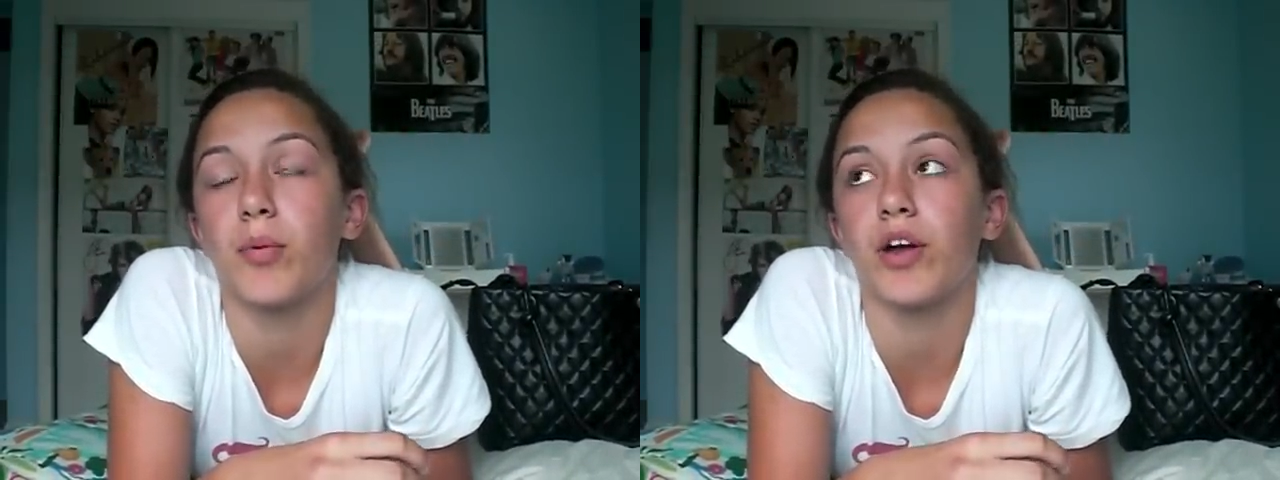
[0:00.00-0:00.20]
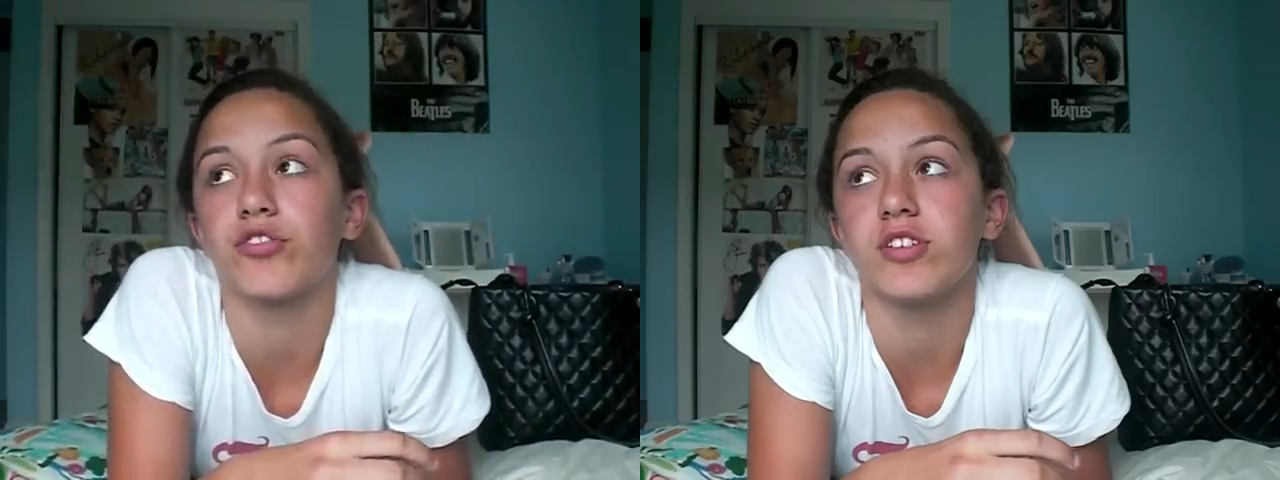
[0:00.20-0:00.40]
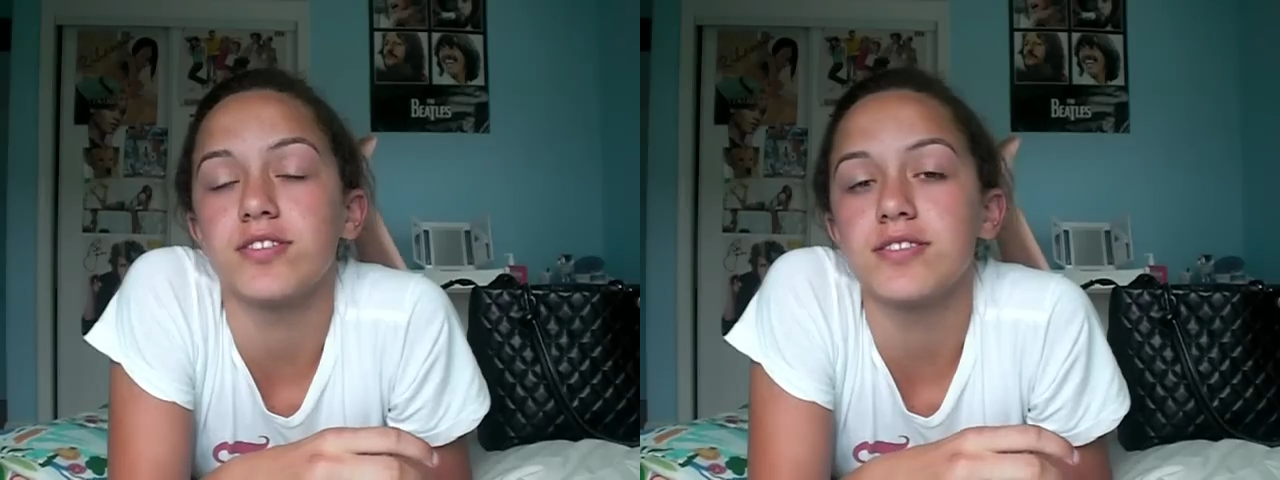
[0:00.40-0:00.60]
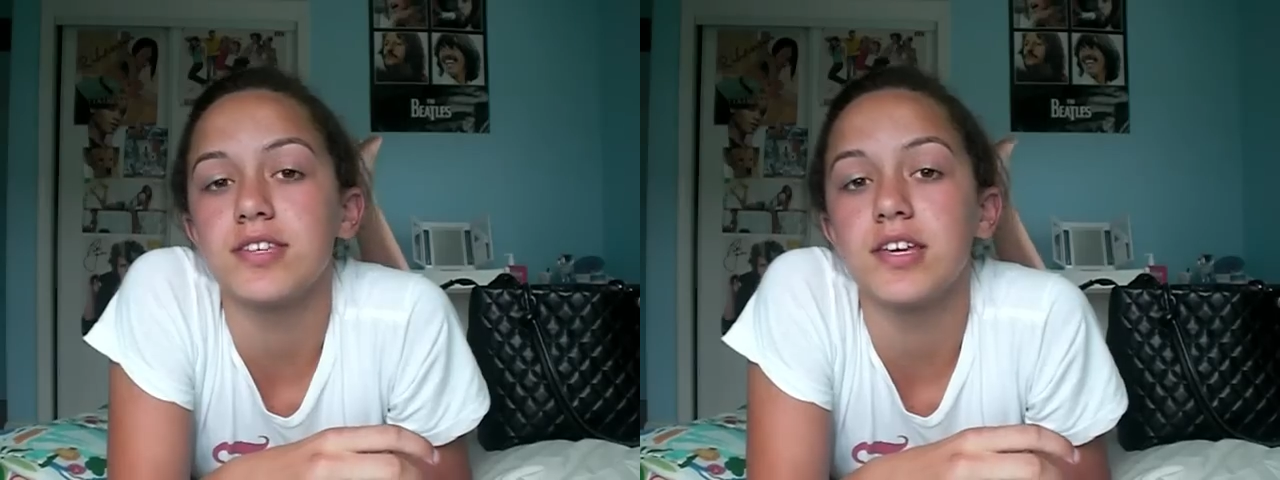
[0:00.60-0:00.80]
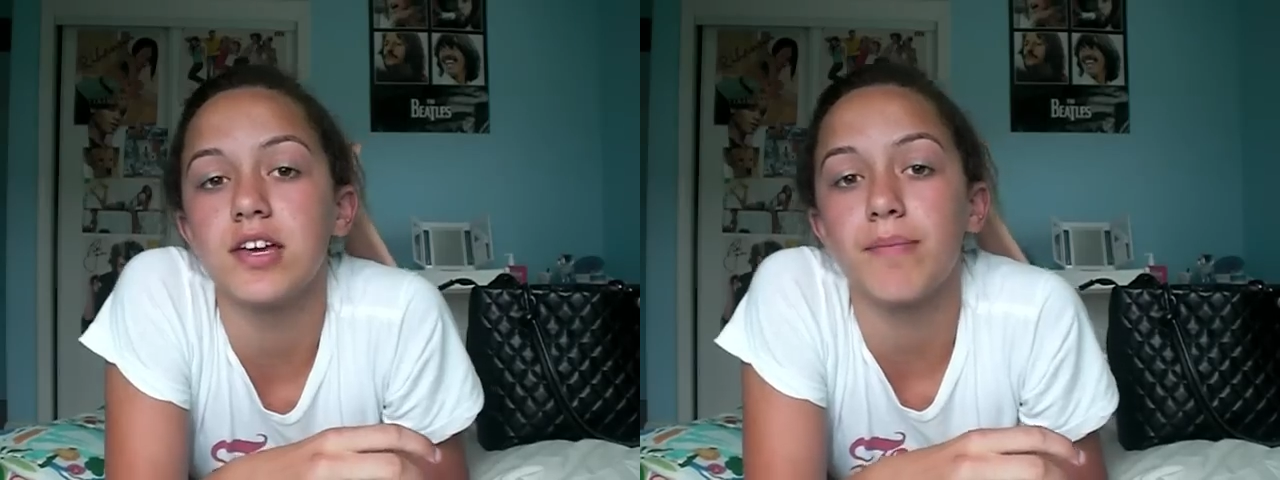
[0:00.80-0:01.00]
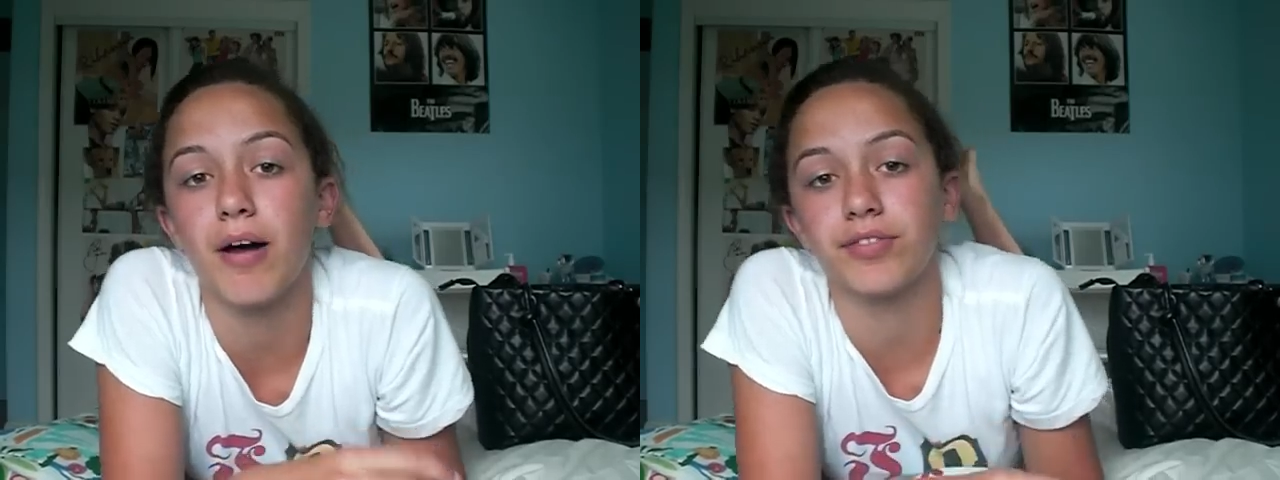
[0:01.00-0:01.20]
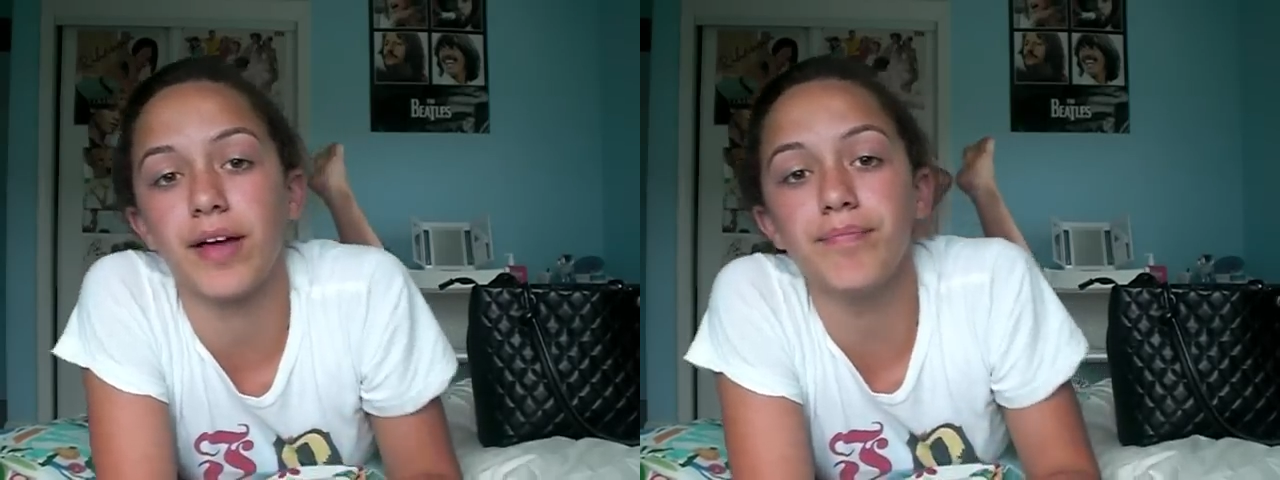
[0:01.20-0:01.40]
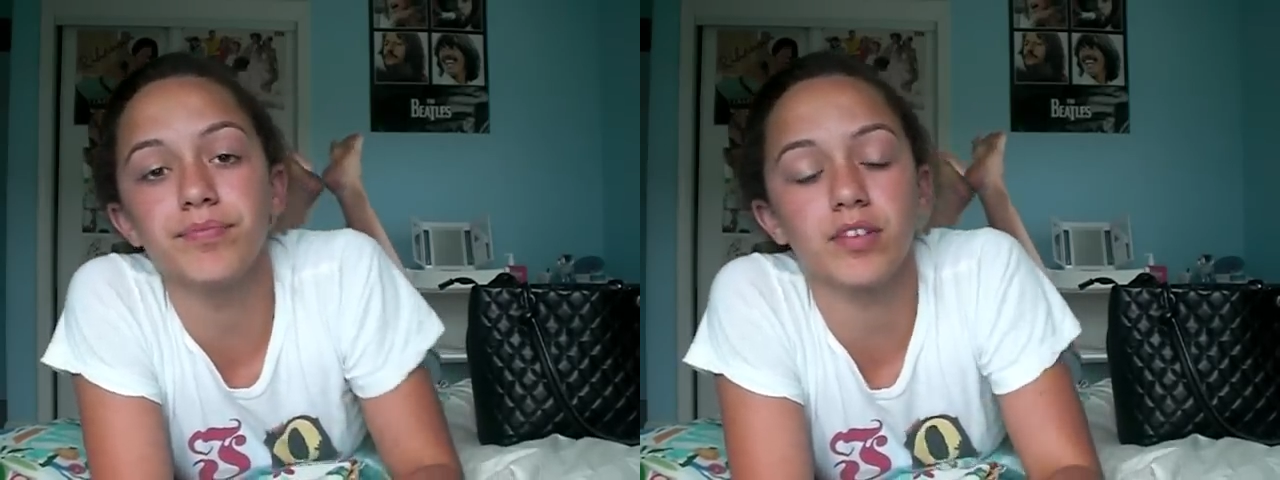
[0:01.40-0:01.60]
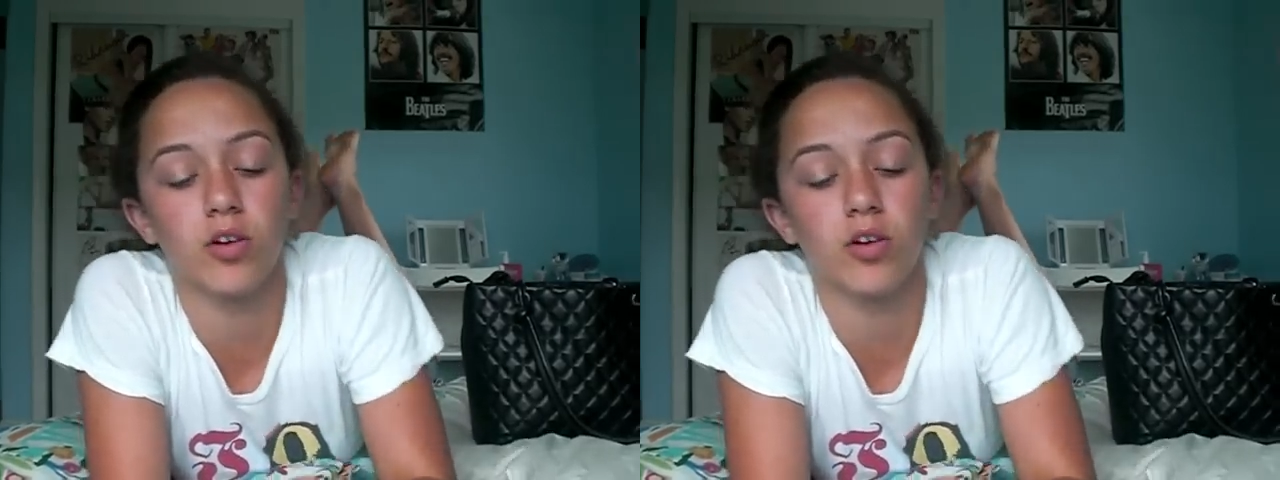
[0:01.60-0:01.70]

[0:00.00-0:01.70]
questions about them,